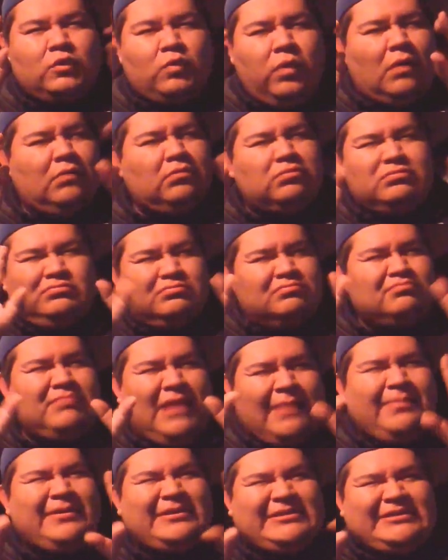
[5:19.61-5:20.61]
quote,
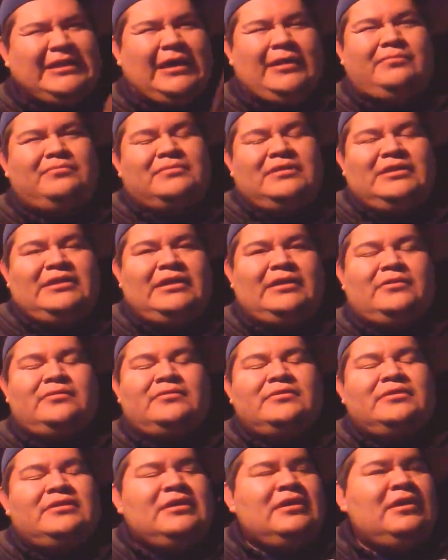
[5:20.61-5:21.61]
maybe some, you
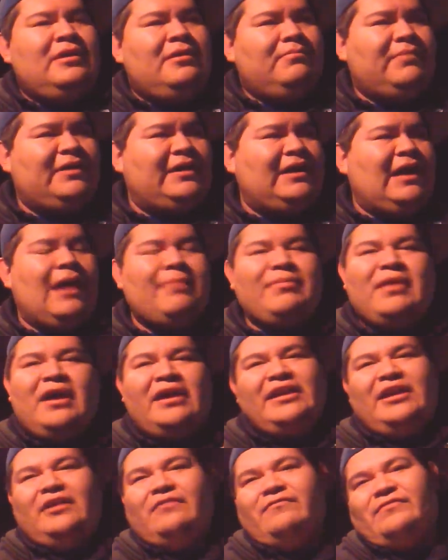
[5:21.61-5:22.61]
know, but I'm
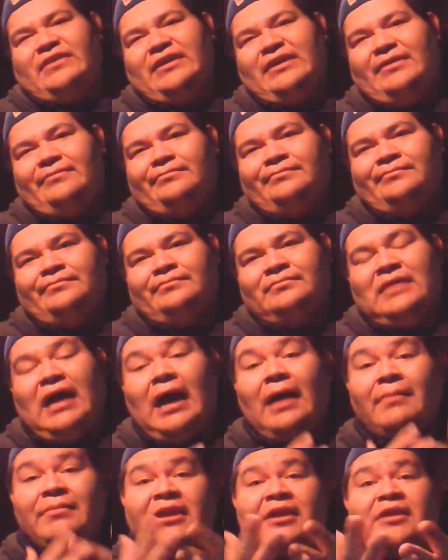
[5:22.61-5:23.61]
not here for that.
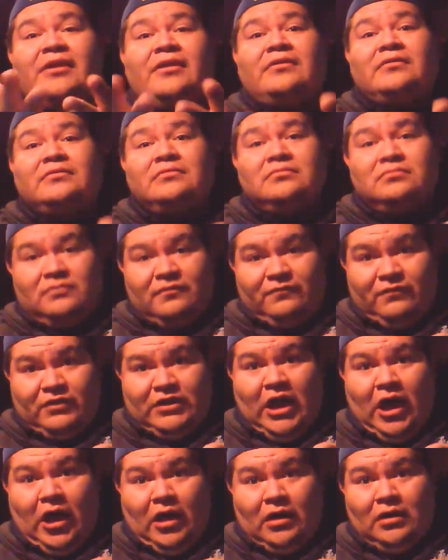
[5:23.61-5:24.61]
I'm here for
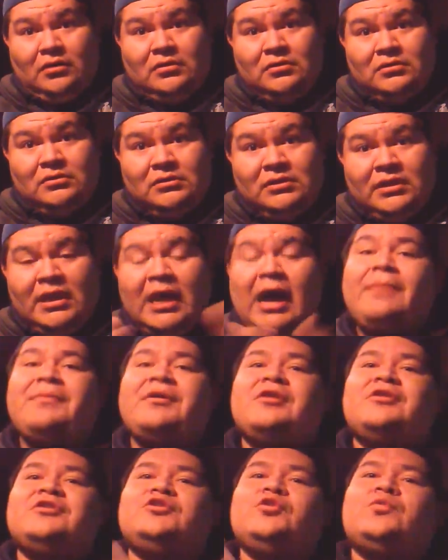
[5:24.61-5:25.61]
y'all.
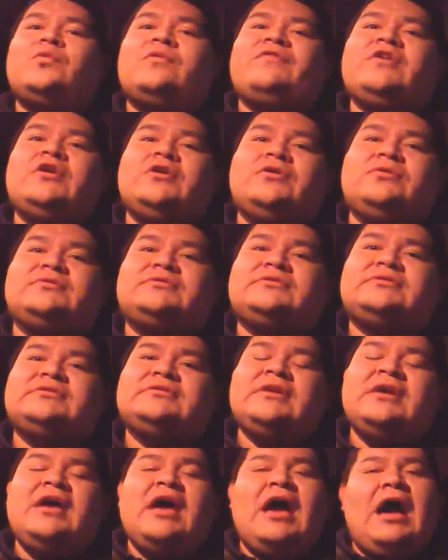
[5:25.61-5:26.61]
I'm here to do
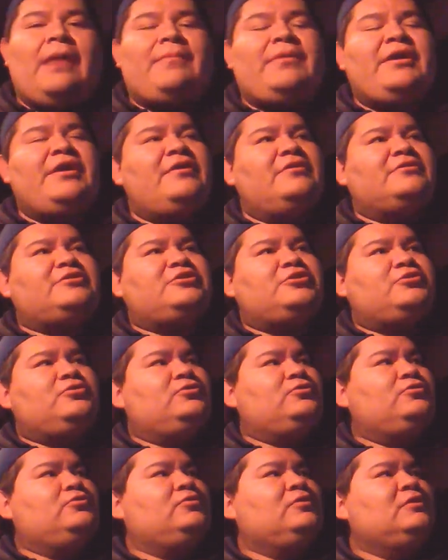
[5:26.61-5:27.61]
reviews. I'm here
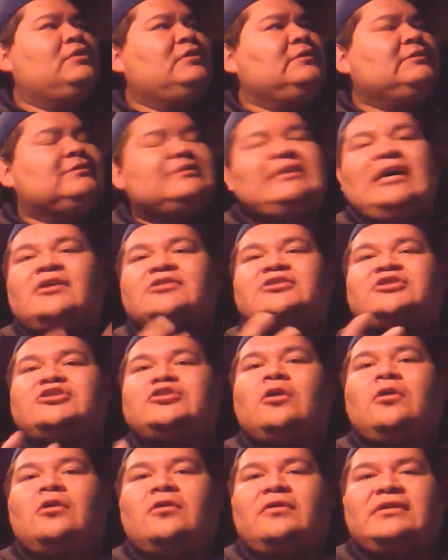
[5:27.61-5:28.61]
to tell
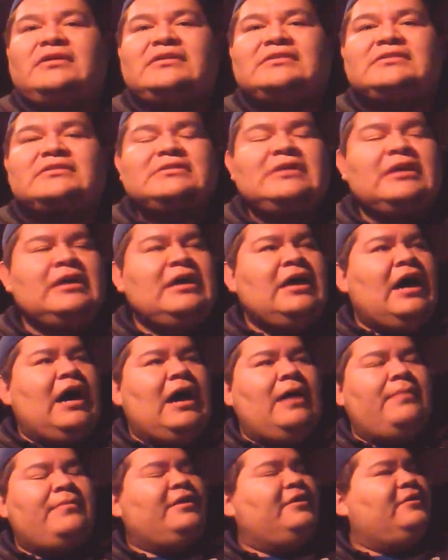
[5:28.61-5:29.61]
stories.
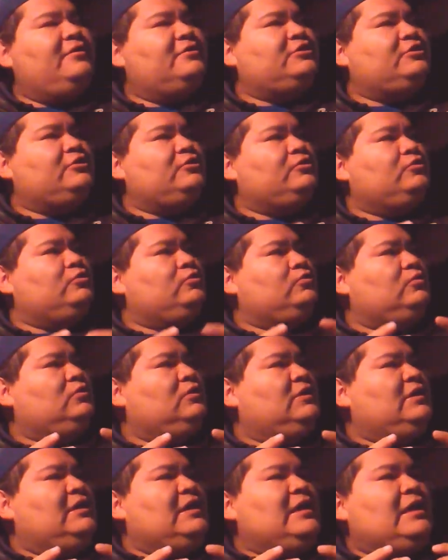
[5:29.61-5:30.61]
I'm here to,
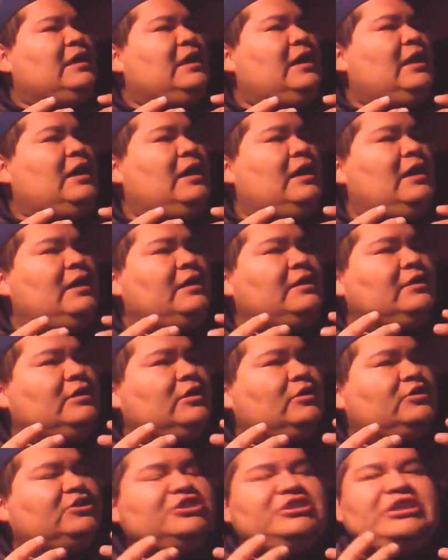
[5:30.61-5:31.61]
uh, you
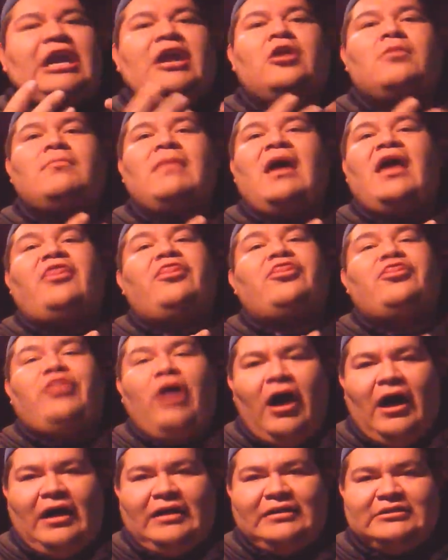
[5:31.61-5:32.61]
know, share my
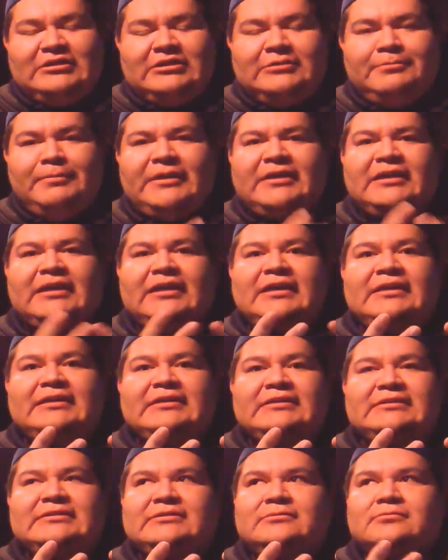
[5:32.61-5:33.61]
thoughts,
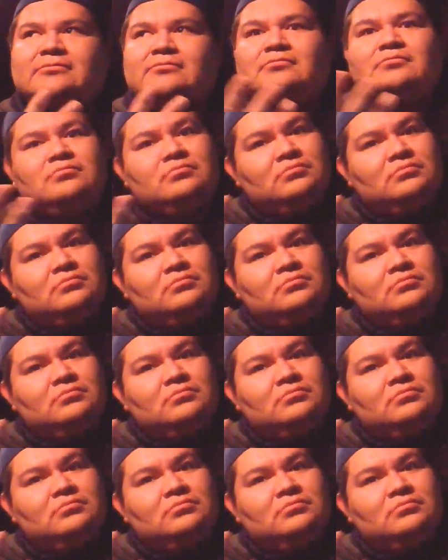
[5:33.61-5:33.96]
because